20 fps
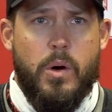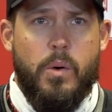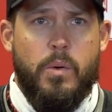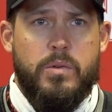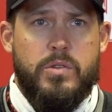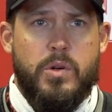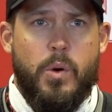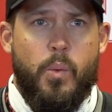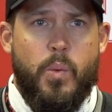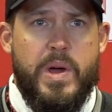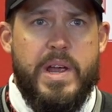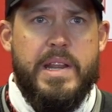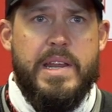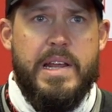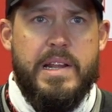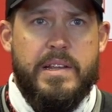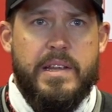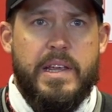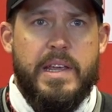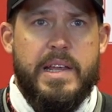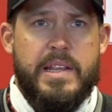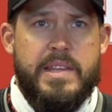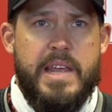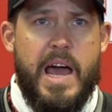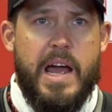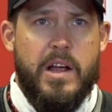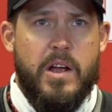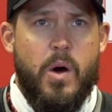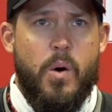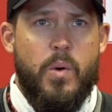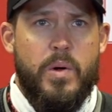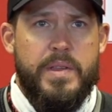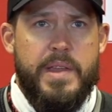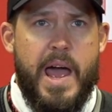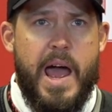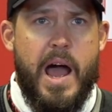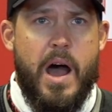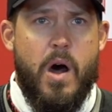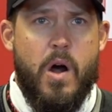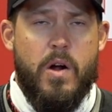So we need to get that going
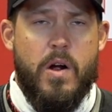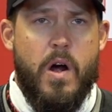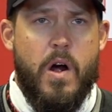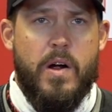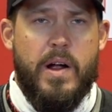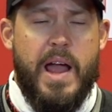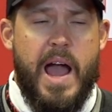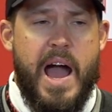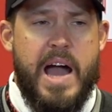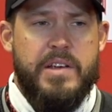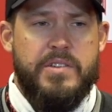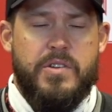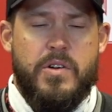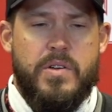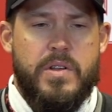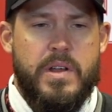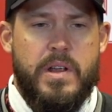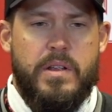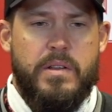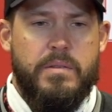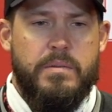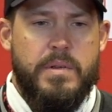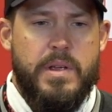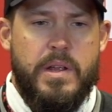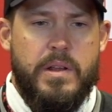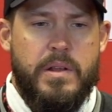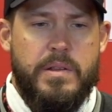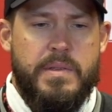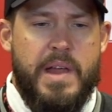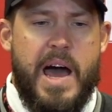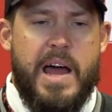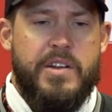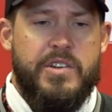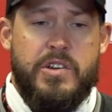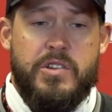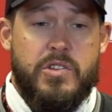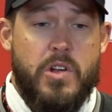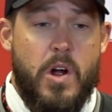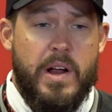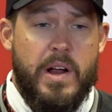now. Our guys are not
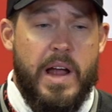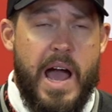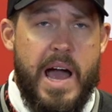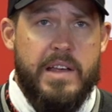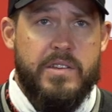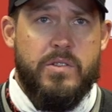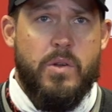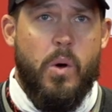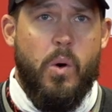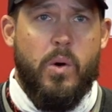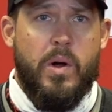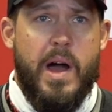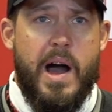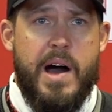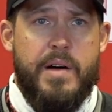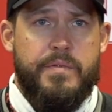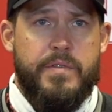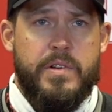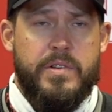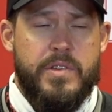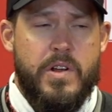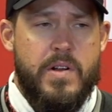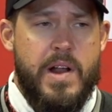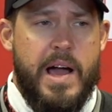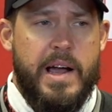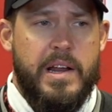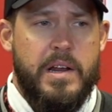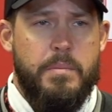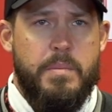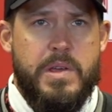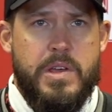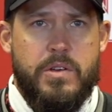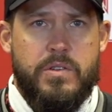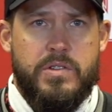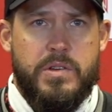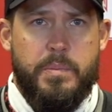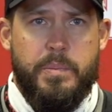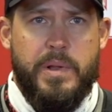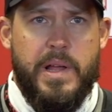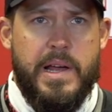our guys, the whole conference, they're not going to be
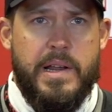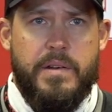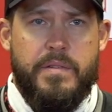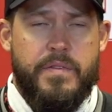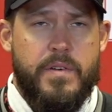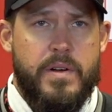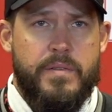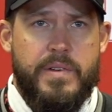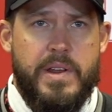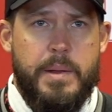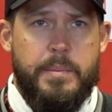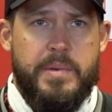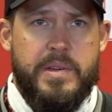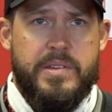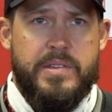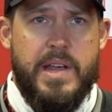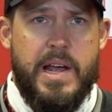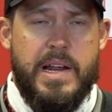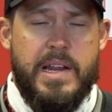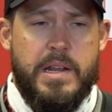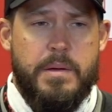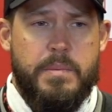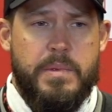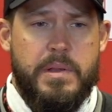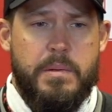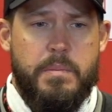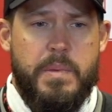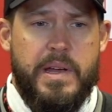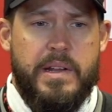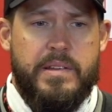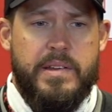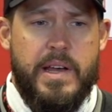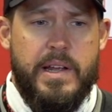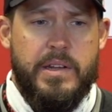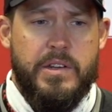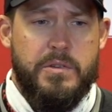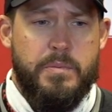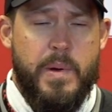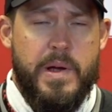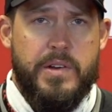used to playing in front of an empty stadium. In the Big
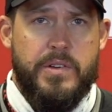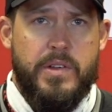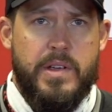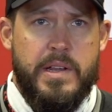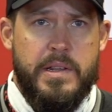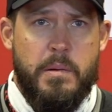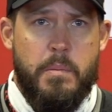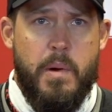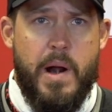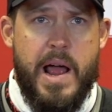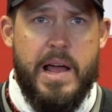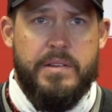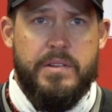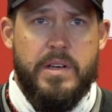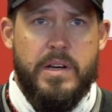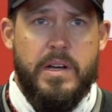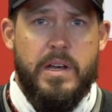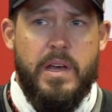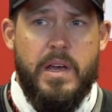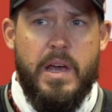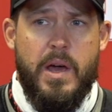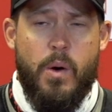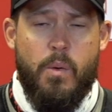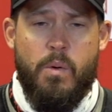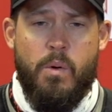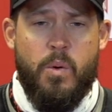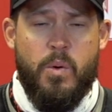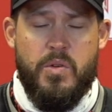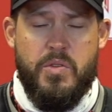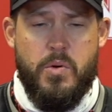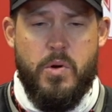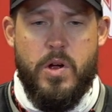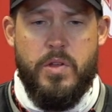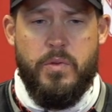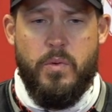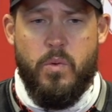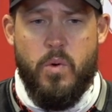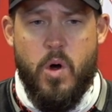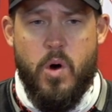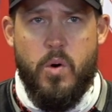Ten, especially at Nebraska, whether they're on
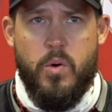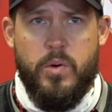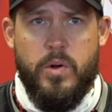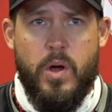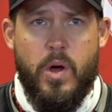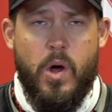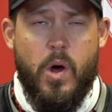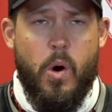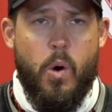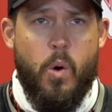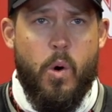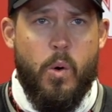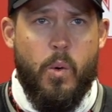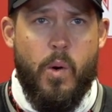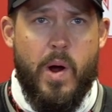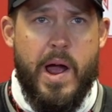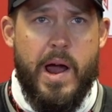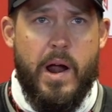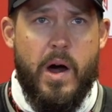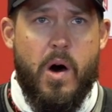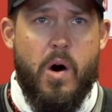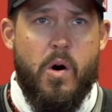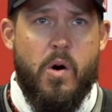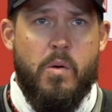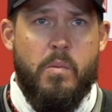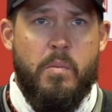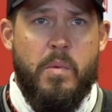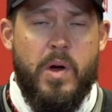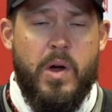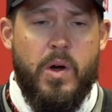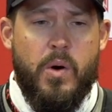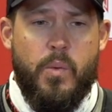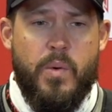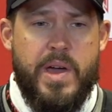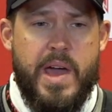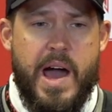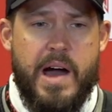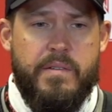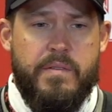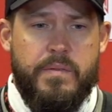the road or we're at home,
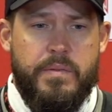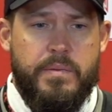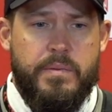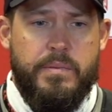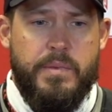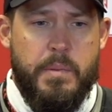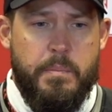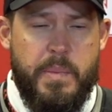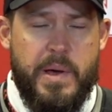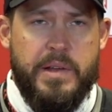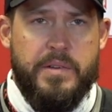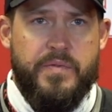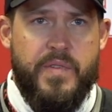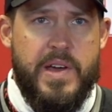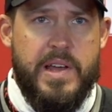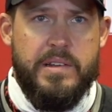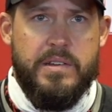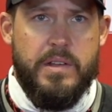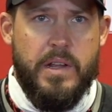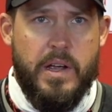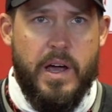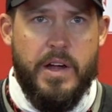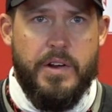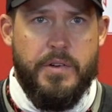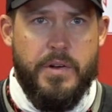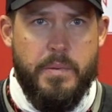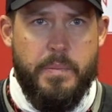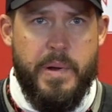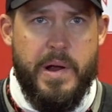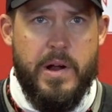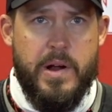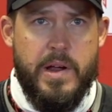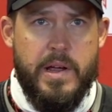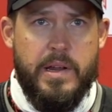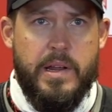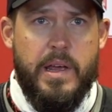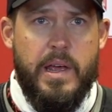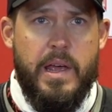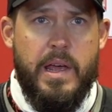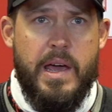we have the best fans in the country,
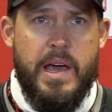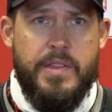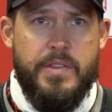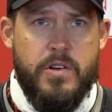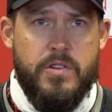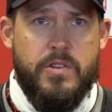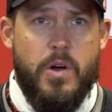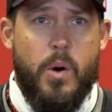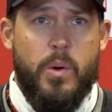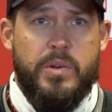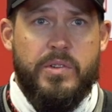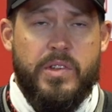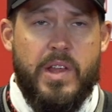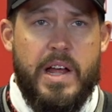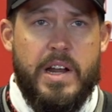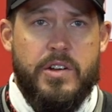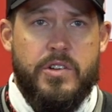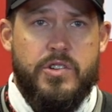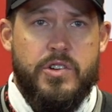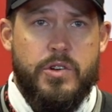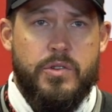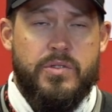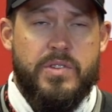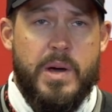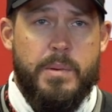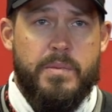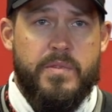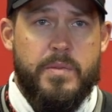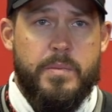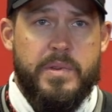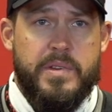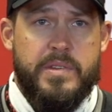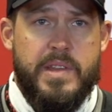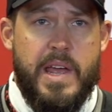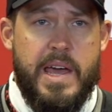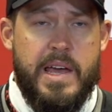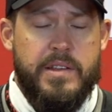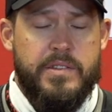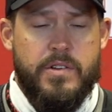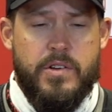period. And there's always a lot of juice coming from the
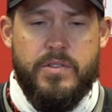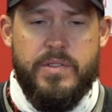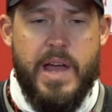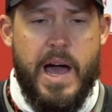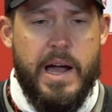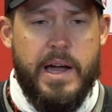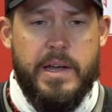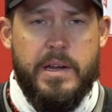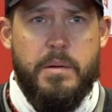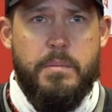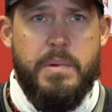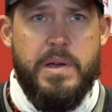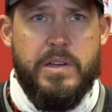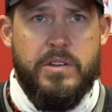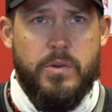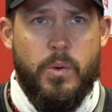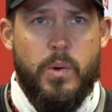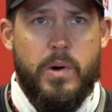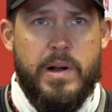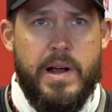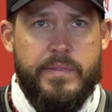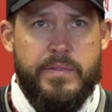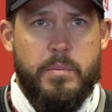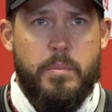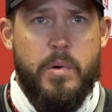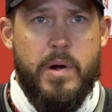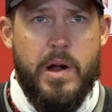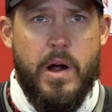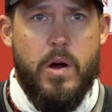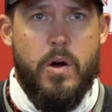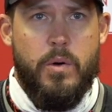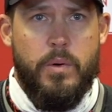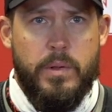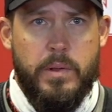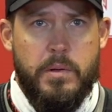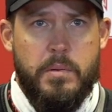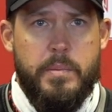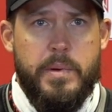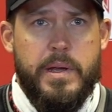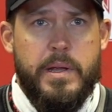stands. There's not going to be, so we're going to have to bring our own a
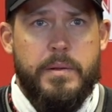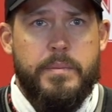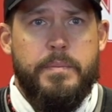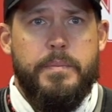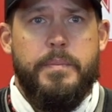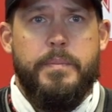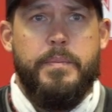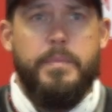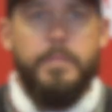little bit.